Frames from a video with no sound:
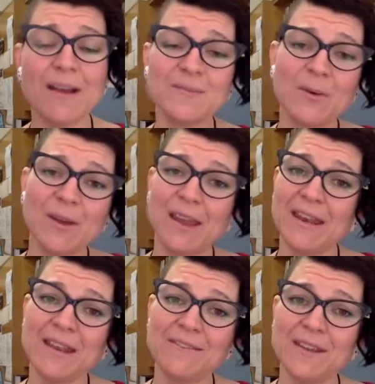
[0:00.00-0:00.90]
As per
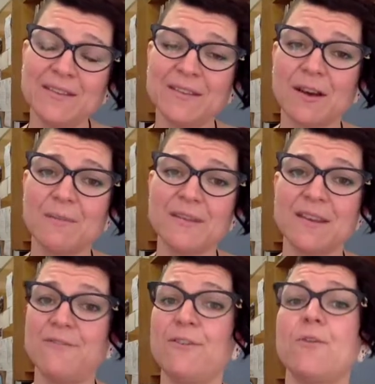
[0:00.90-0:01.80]
any of the assignments,
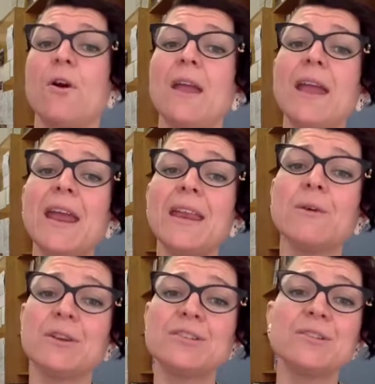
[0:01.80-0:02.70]
if you've got any
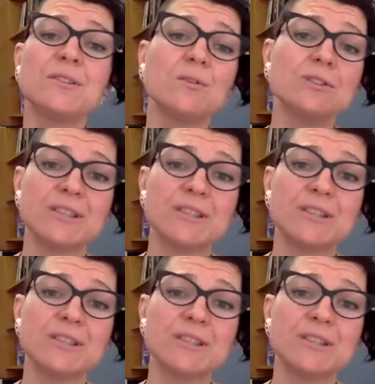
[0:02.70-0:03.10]
questions at all,